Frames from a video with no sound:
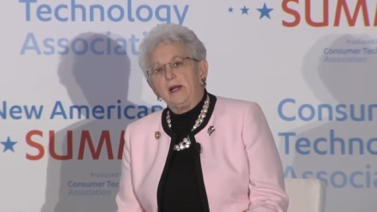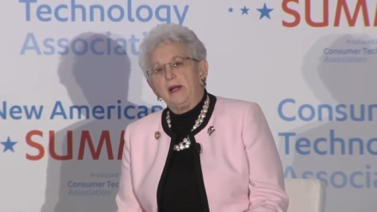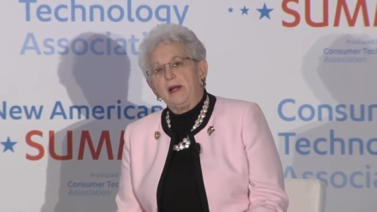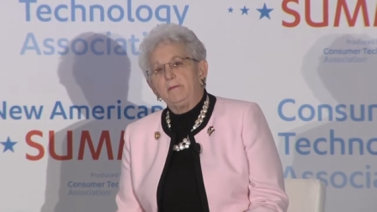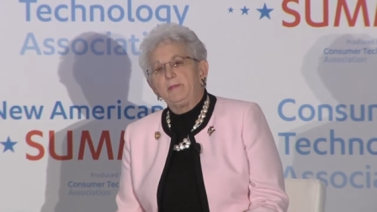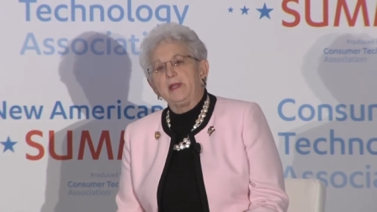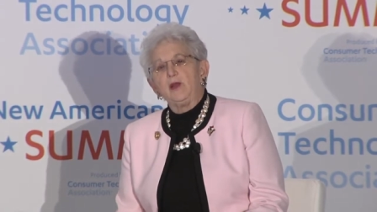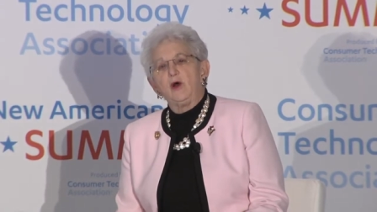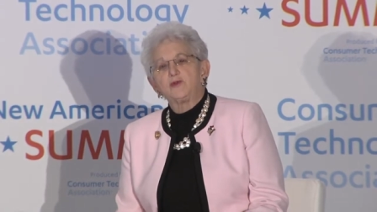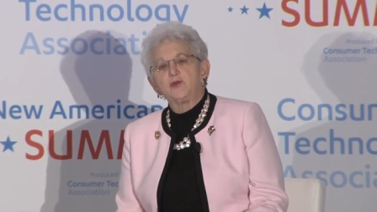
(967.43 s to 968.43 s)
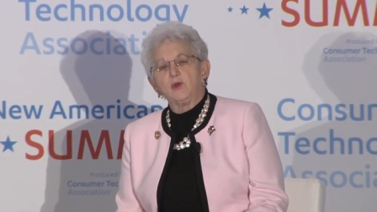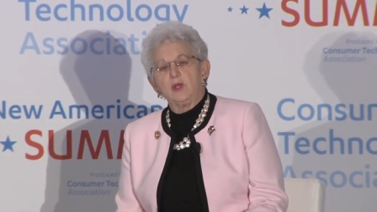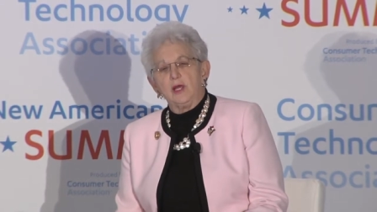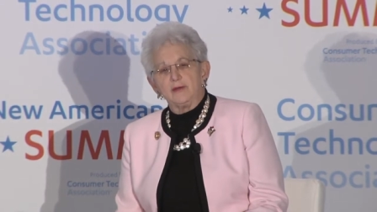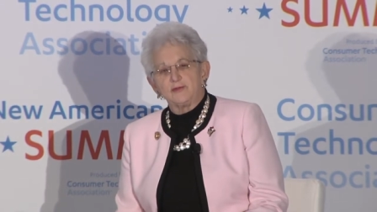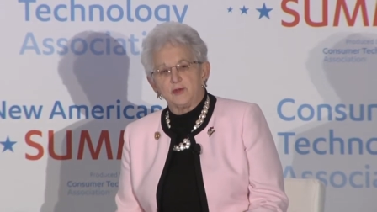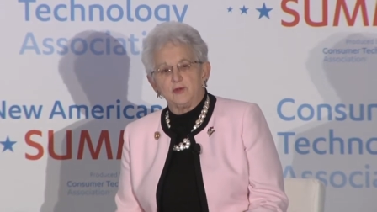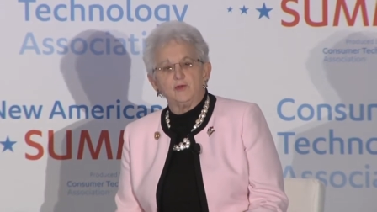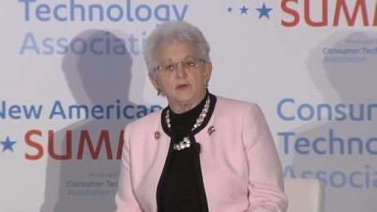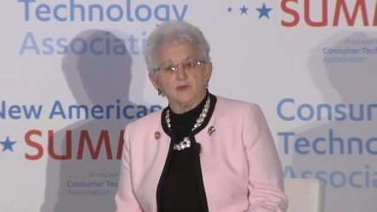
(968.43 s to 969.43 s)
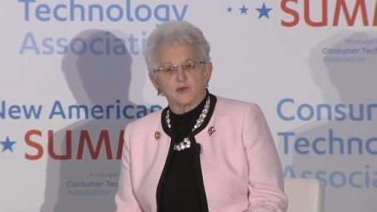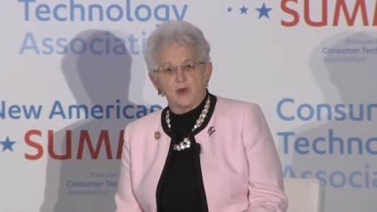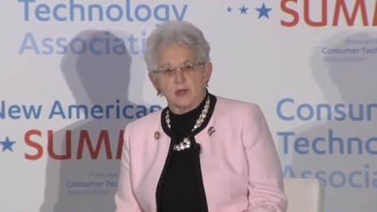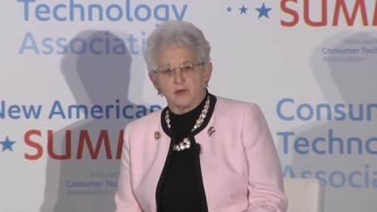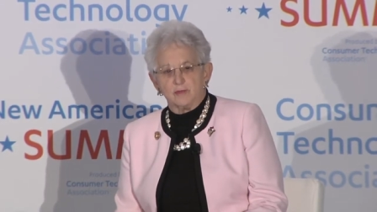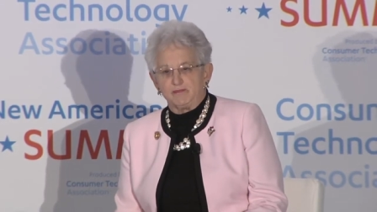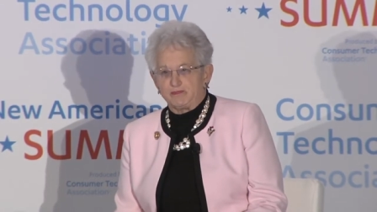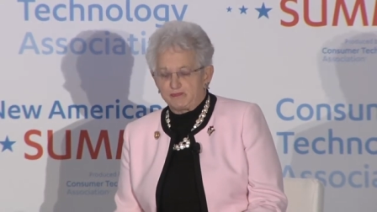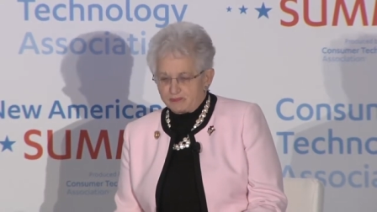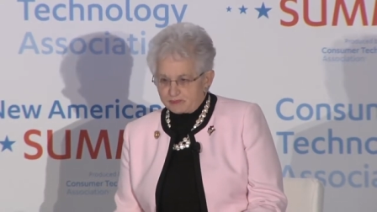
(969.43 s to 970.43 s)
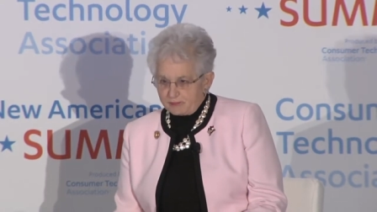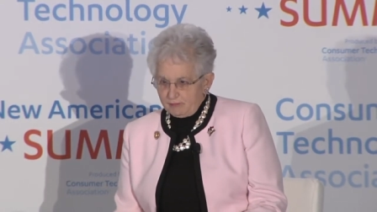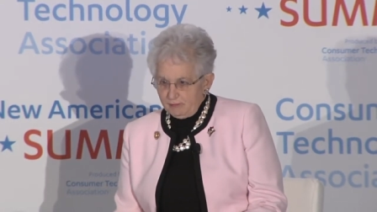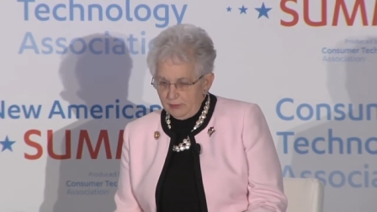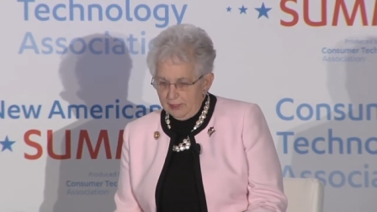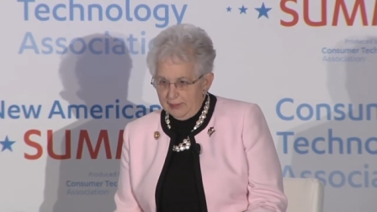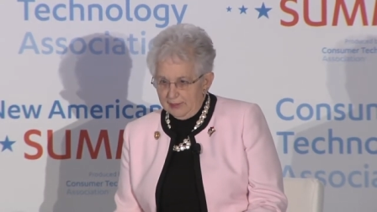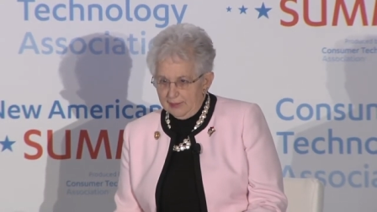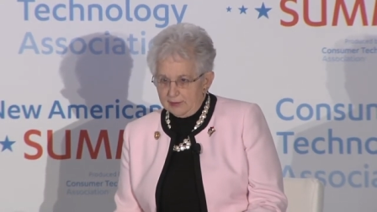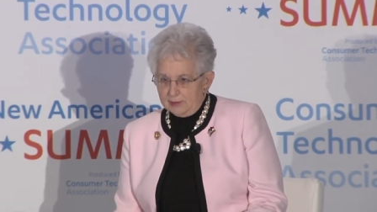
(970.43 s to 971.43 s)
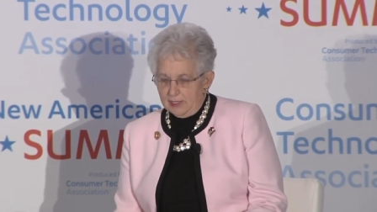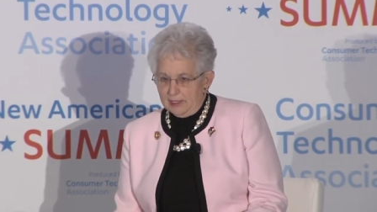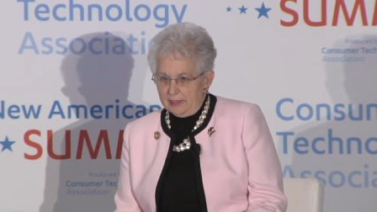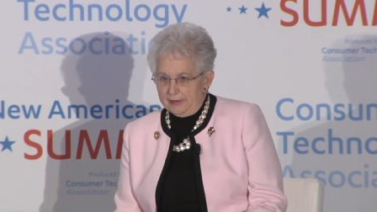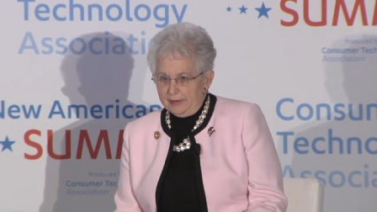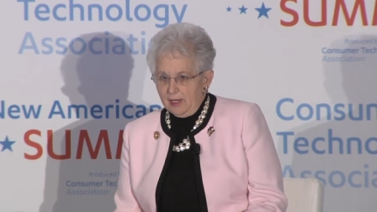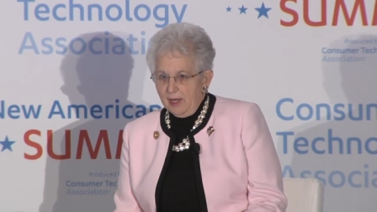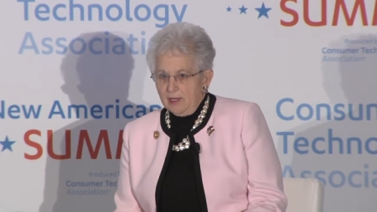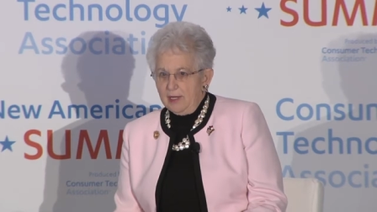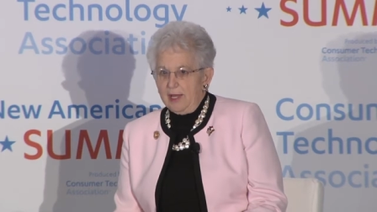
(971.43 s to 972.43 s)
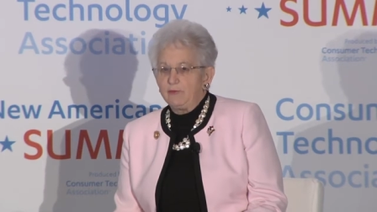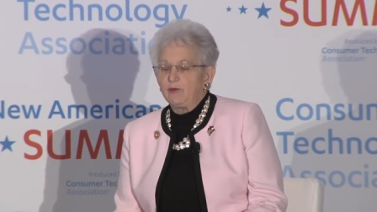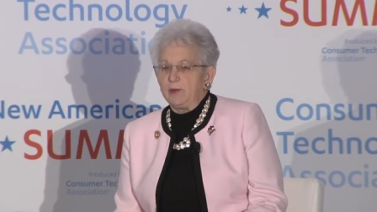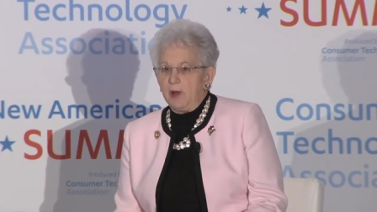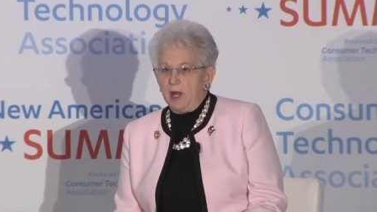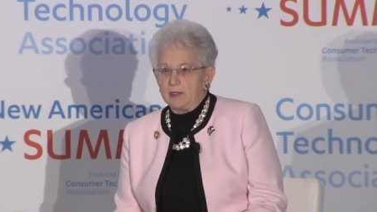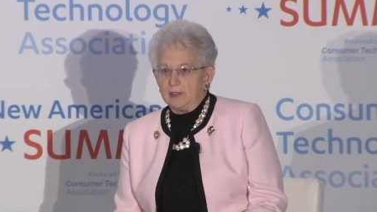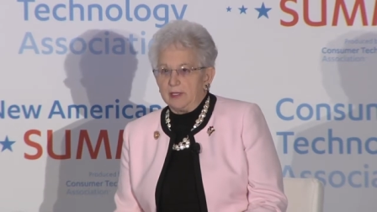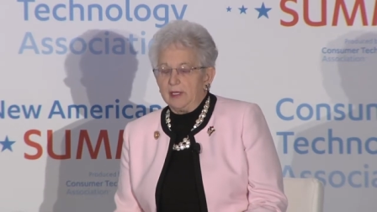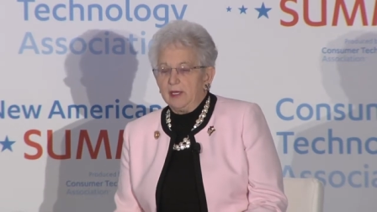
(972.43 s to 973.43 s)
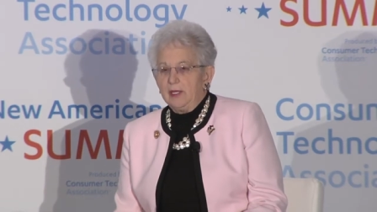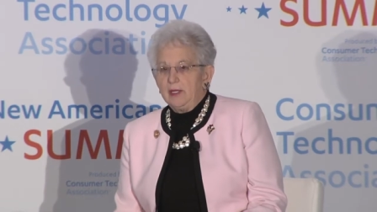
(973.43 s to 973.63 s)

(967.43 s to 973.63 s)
Uh, but he also loves to do construction and, uh, and remodeling.